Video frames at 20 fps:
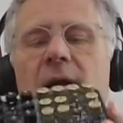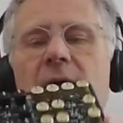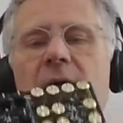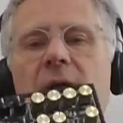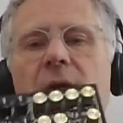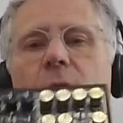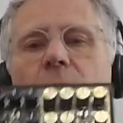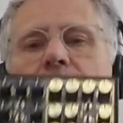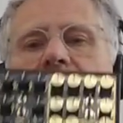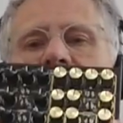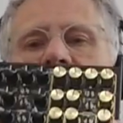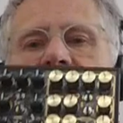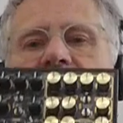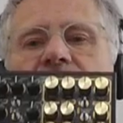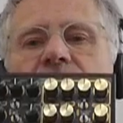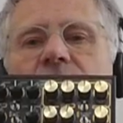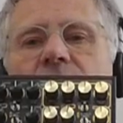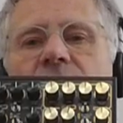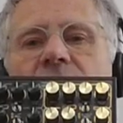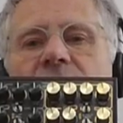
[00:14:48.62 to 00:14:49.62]
going
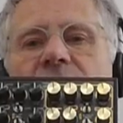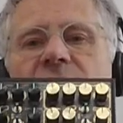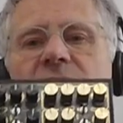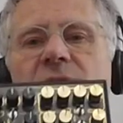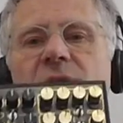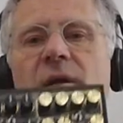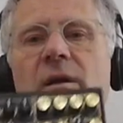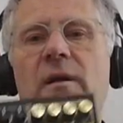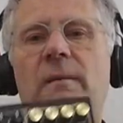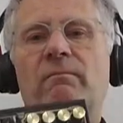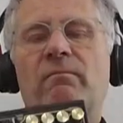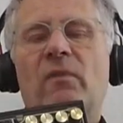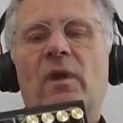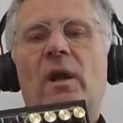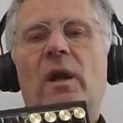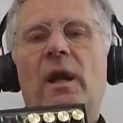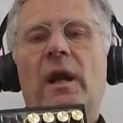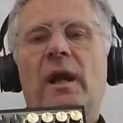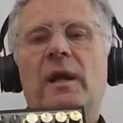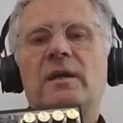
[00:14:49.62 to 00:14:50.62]
into this,
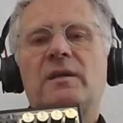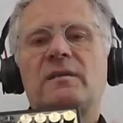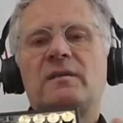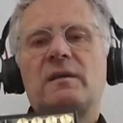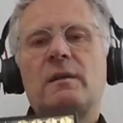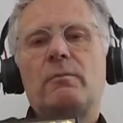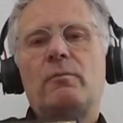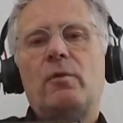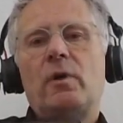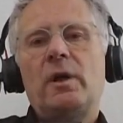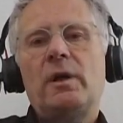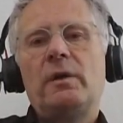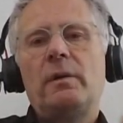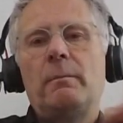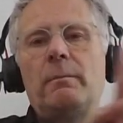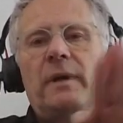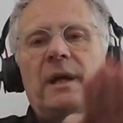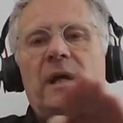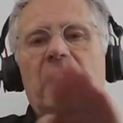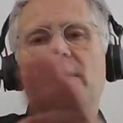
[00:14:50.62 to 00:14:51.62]
and some volume
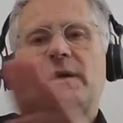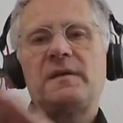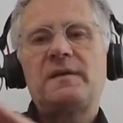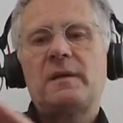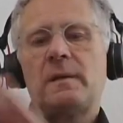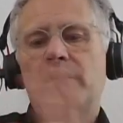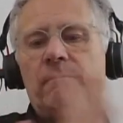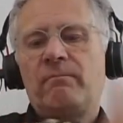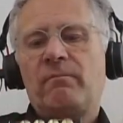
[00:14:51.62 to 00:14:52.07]
pedals,